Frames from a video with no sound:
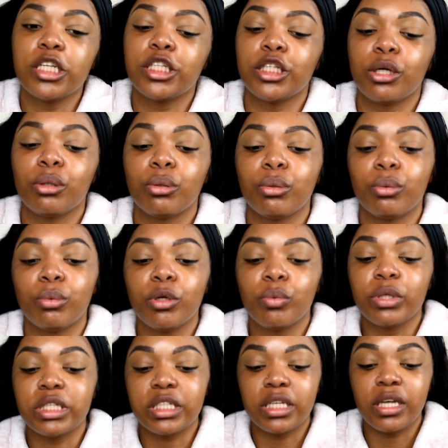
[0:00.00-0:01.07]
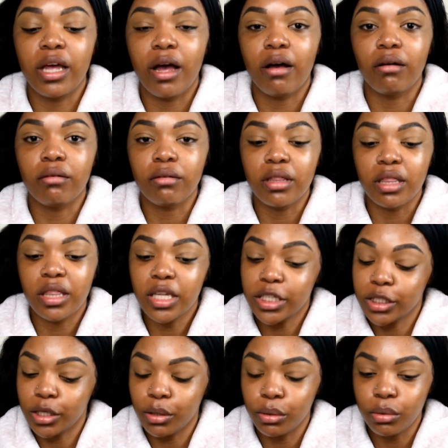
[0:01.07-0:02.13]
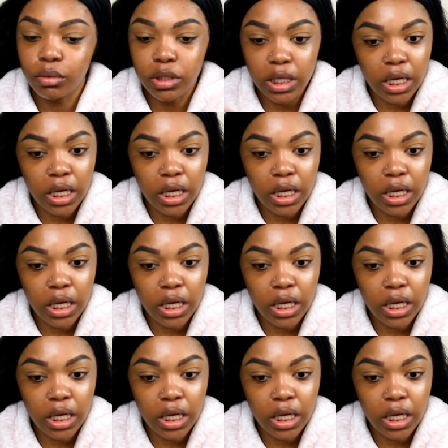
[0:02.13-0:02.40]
so we will see how this goes.